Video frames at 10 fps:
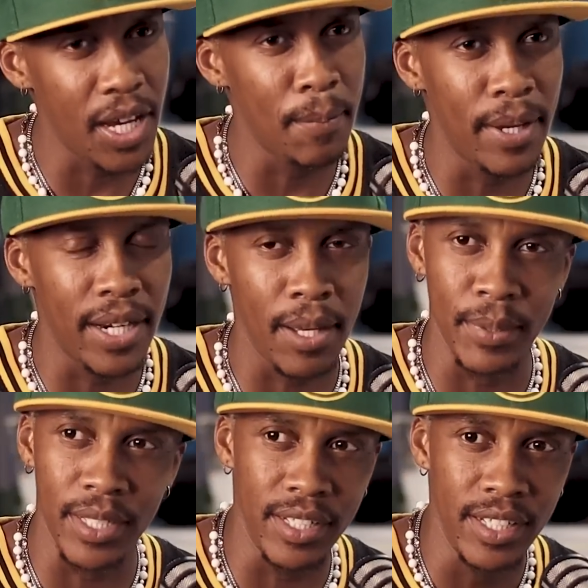yeah, man. I
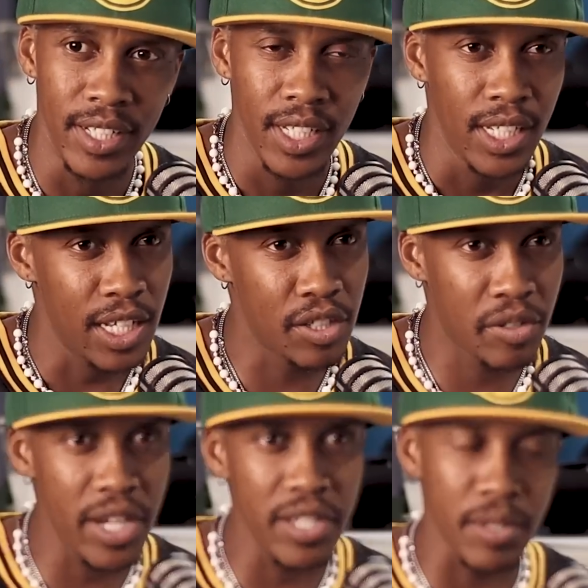mean it's
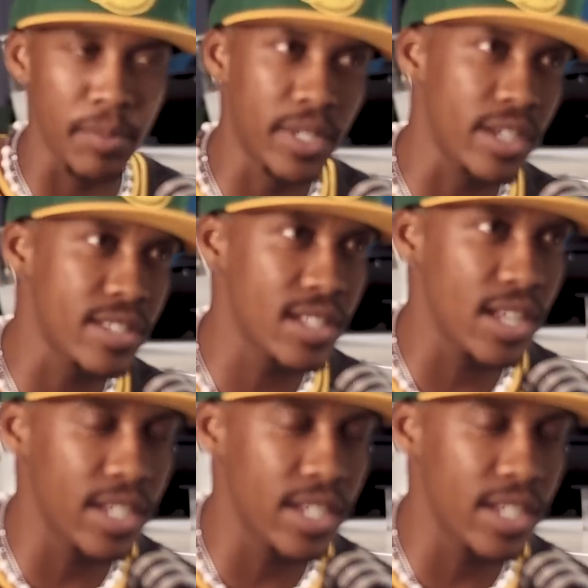crazy because